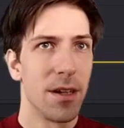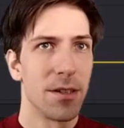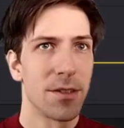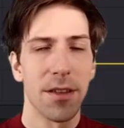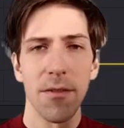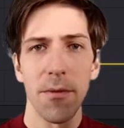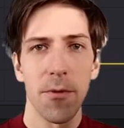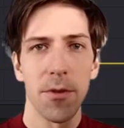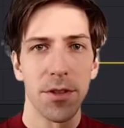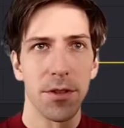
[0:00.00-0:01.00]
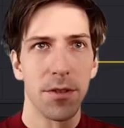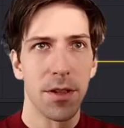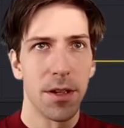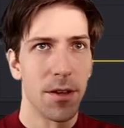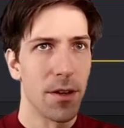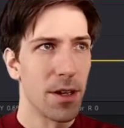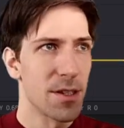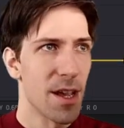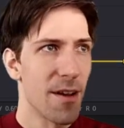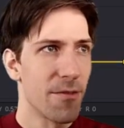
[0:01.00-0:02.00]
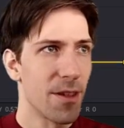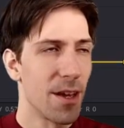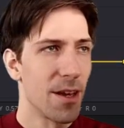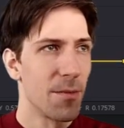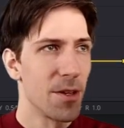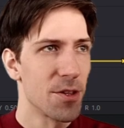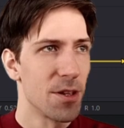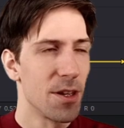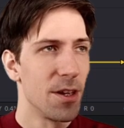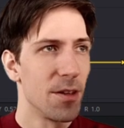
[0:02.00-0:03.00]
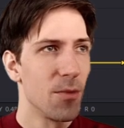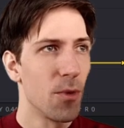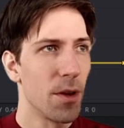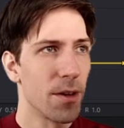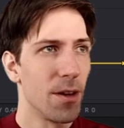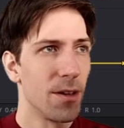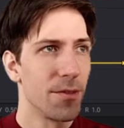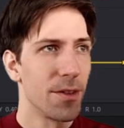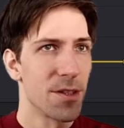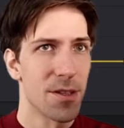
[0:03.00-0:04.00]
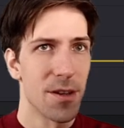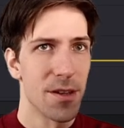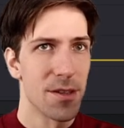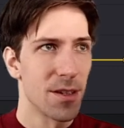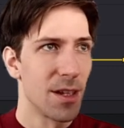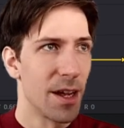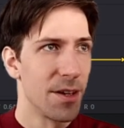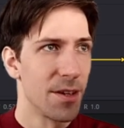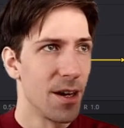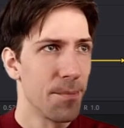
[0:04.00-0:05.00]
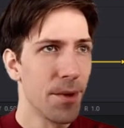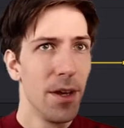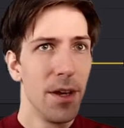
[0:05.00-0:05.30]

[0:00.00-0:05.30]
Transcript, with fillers: So I think what we'll do here is have the animation end with all of these stars lined up.